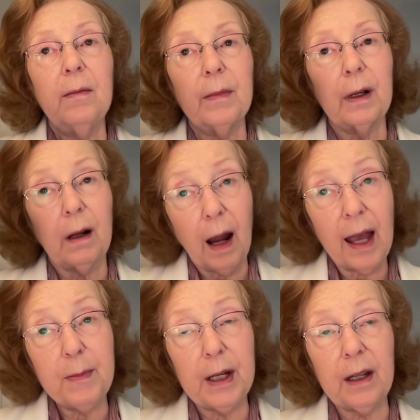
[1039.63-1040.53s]

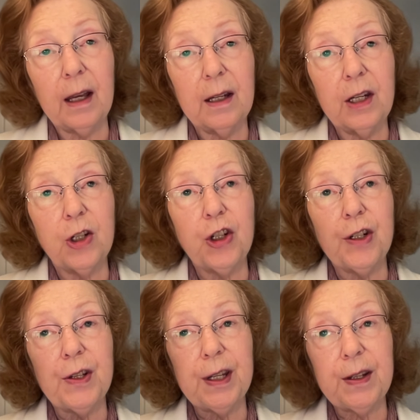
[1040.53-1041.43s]
climate
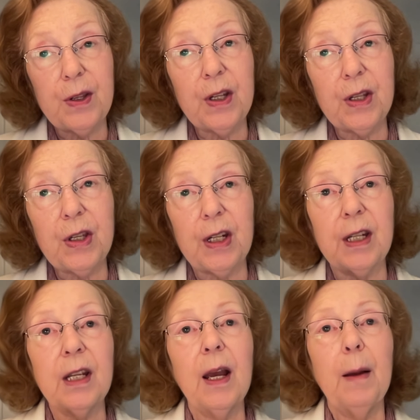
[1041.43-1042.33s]
conditions existed
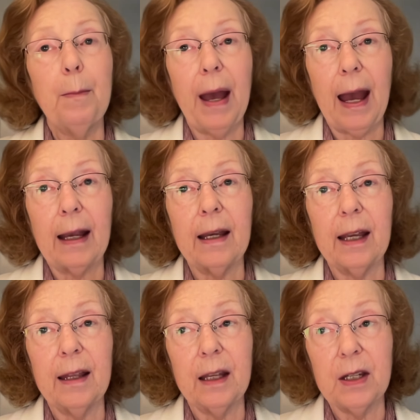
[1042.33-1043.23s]
back
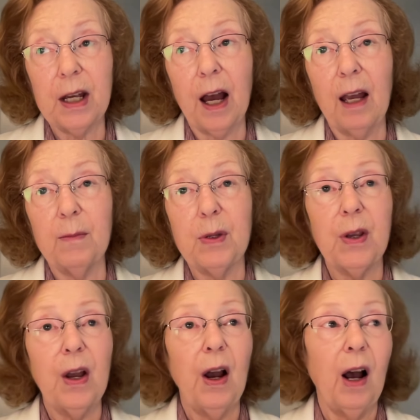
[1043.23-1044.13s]
in the times
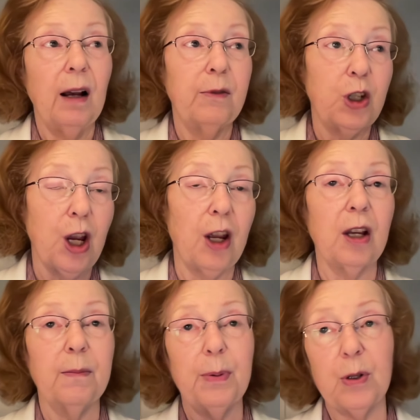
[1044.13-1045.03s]
of
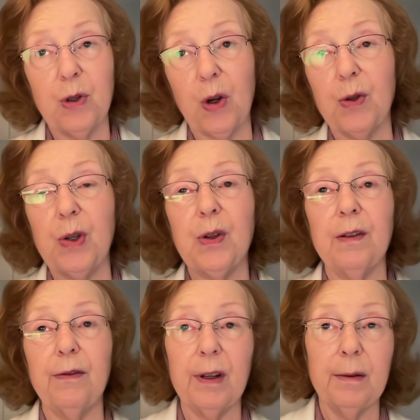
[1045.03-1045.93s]
Jacob and
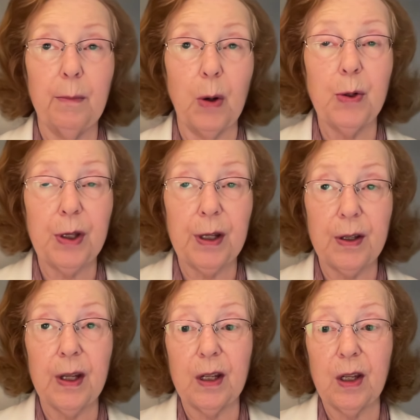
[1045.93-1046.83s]
Joseph and Moses,
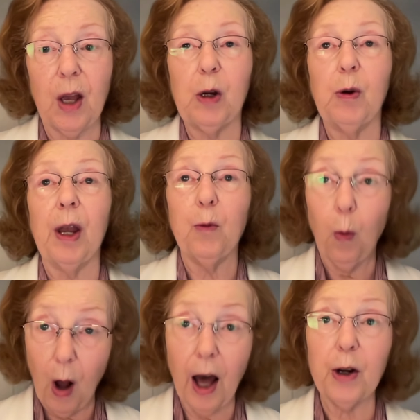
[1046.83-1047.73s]
etc., and
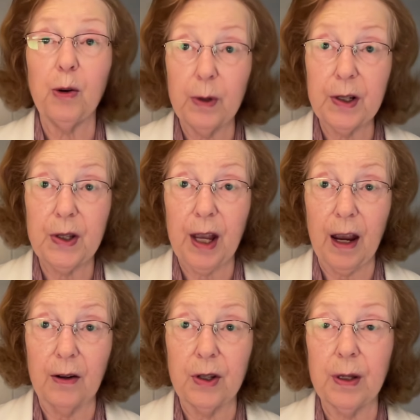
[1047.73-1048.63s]
water was
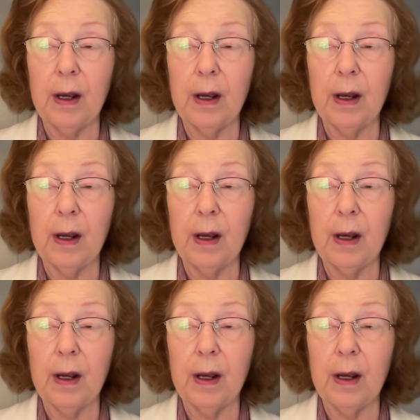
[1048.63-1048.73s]
scarce